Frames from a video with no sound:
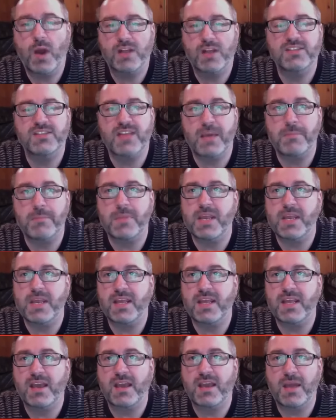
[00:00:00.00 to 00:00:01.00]
that meeting
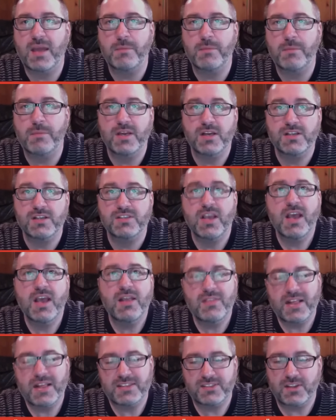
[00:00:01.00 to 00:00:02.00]
again because
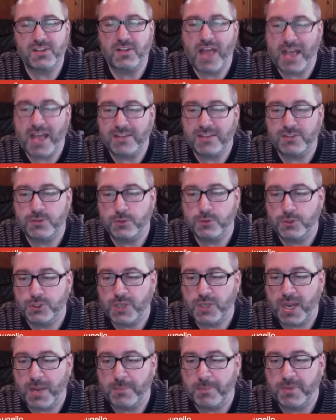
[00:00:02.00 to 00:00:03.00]
that's the last two
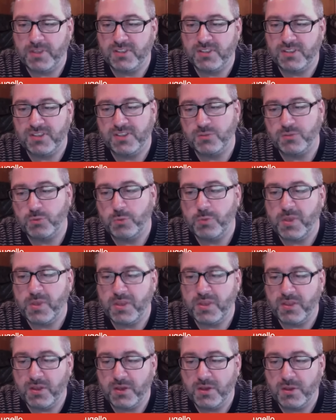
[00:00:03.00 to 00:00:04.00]
champions, and this would be
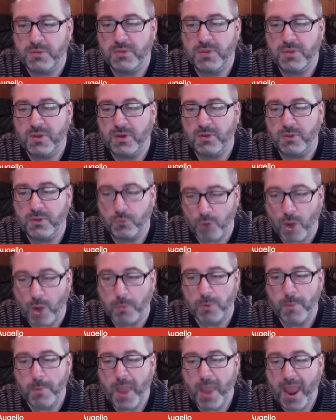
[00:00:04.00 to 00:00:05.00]
the rubber
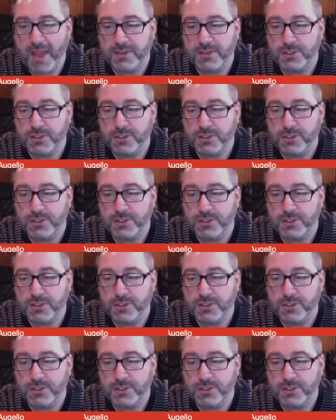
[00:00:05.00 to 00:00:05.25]
match.